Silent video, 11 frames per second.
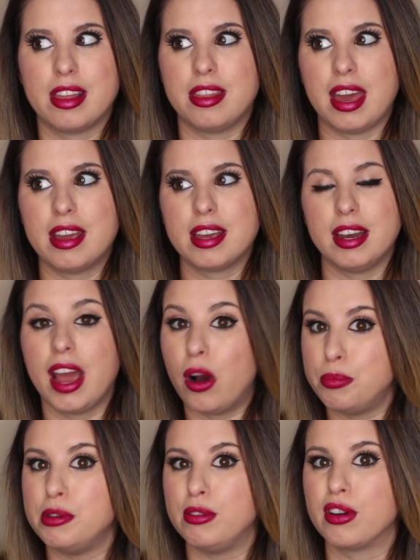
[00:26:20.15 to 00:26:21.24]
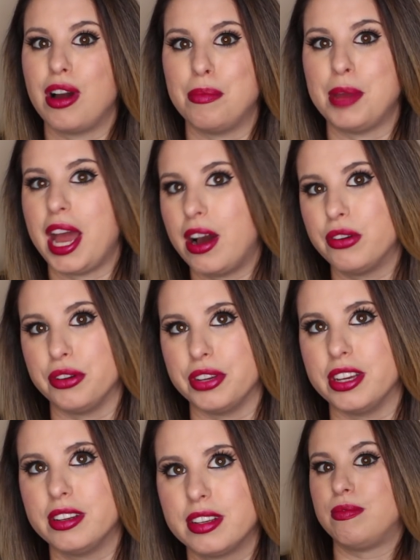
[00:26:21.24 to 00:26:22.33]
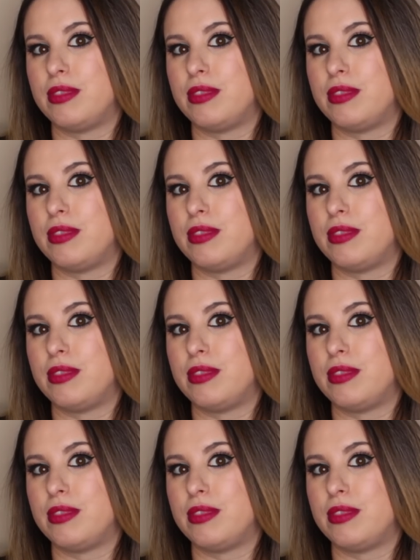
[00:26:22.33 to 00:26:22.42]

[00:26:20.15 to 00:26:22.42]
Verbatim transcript: they can help you to come out of it.